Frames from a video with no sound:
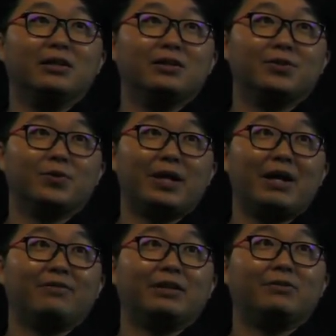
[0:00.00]
So we
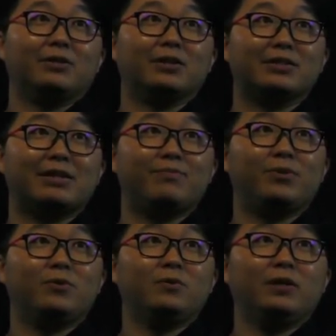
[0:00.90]
have our
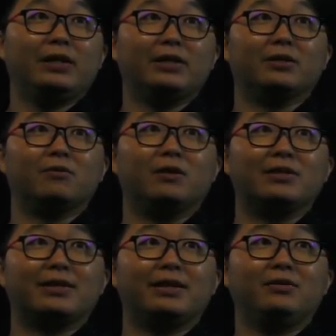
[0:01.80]
sample in a quad
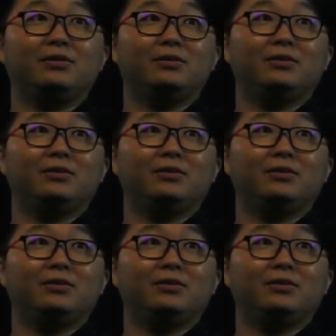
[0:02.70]
cell,